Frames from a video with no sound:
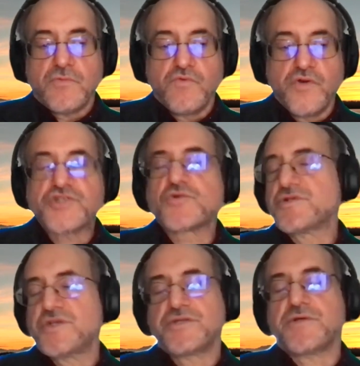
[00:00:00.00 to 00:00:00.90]

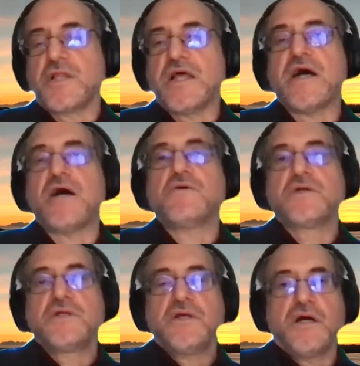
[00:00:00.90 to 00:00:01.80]
resources allow.
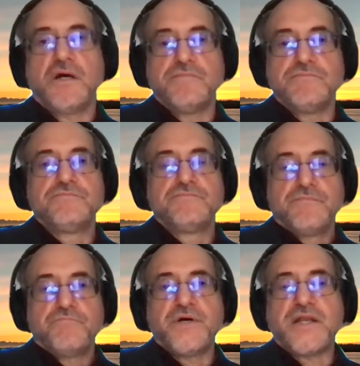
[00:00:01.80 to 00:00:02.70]

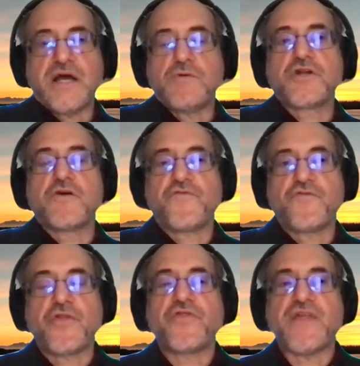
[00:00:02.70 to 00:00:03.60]
But I would go
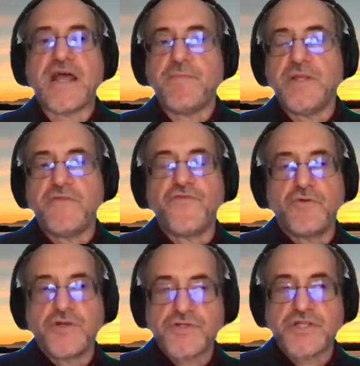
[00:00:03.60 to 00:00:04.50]
further than that. I mean, if
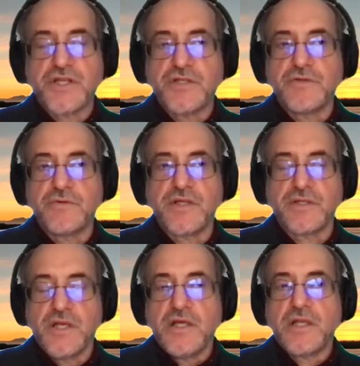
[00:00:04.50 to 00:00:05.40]
you're interested in
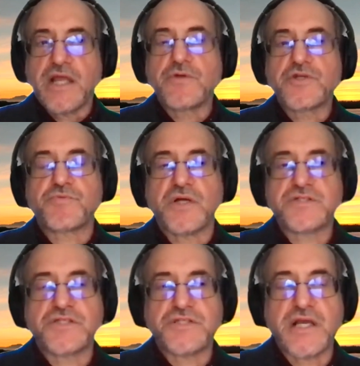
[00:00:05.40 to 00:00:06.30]
doing language
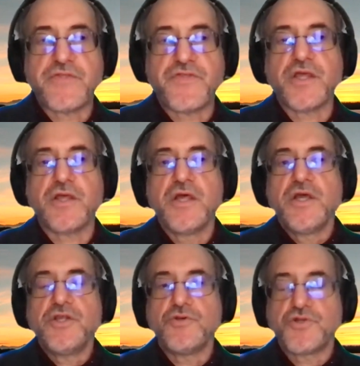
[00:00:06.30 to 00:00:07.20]
processing, I think
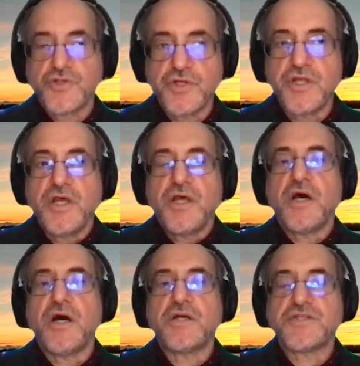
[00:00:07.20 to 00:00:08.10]
you should
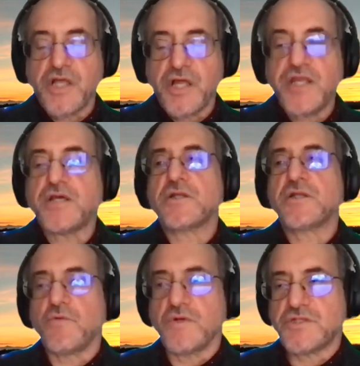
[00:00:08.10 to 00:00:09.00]
study
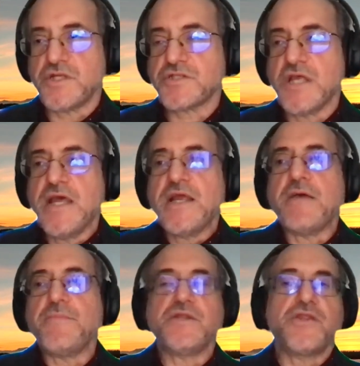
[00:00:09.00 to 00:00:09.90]
linguistics.
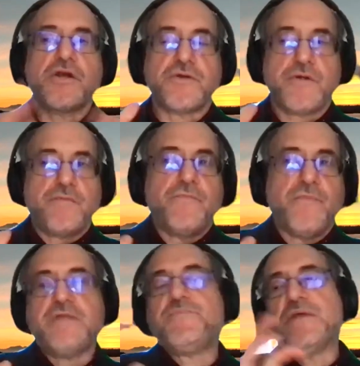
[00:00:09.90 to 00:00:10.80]
I mean, there are
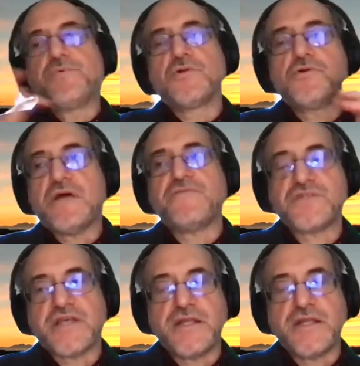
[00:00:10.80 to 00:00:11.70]
many people who have
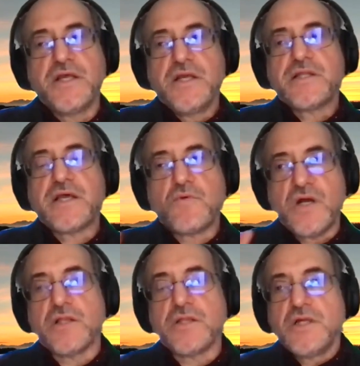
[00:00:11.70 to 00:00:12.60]
said that,
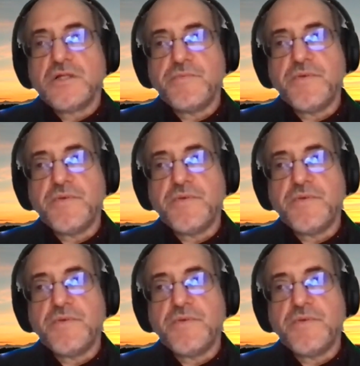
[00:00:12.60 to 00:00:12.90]
well,